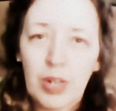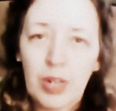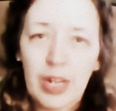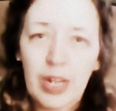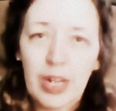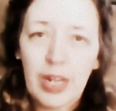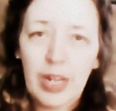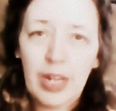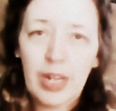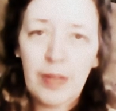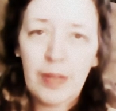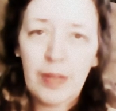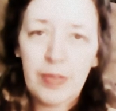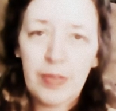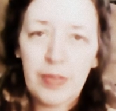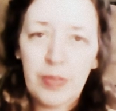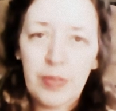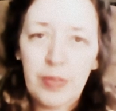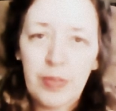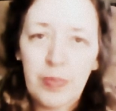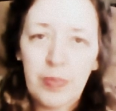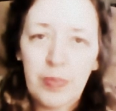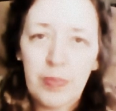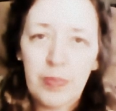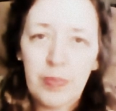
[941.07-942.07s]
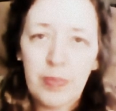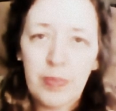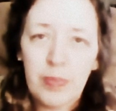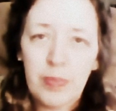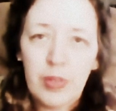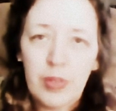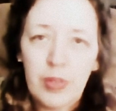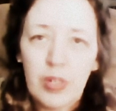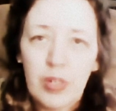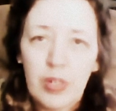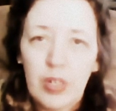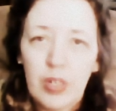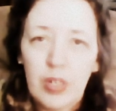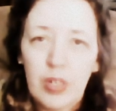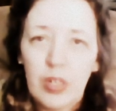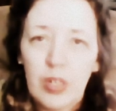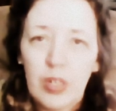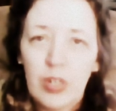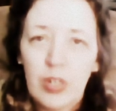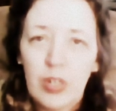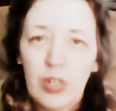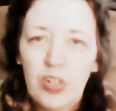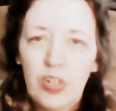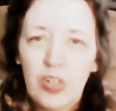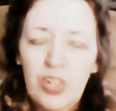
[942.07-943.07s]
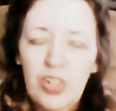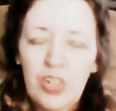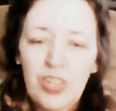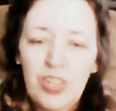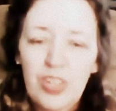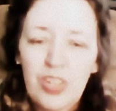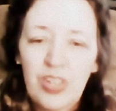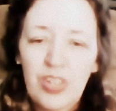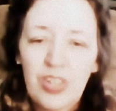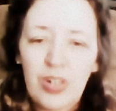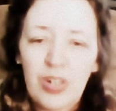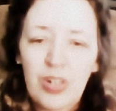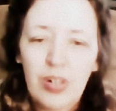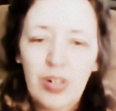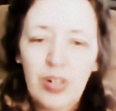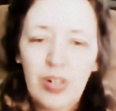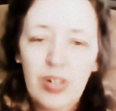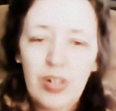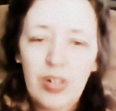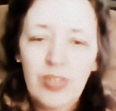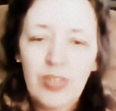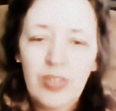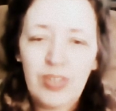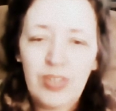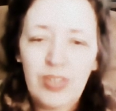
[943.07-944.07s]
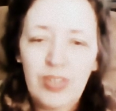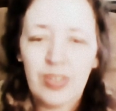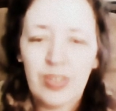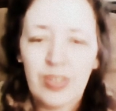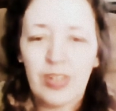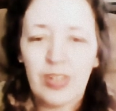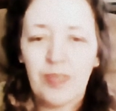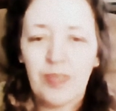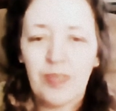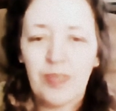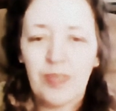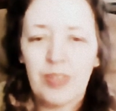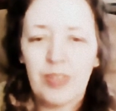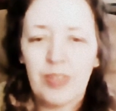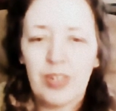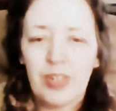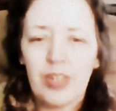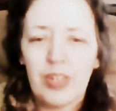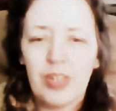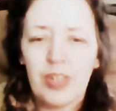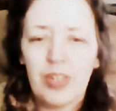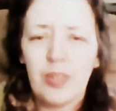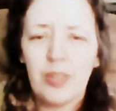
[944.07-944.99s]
I have some sheets and curtains and stuff that need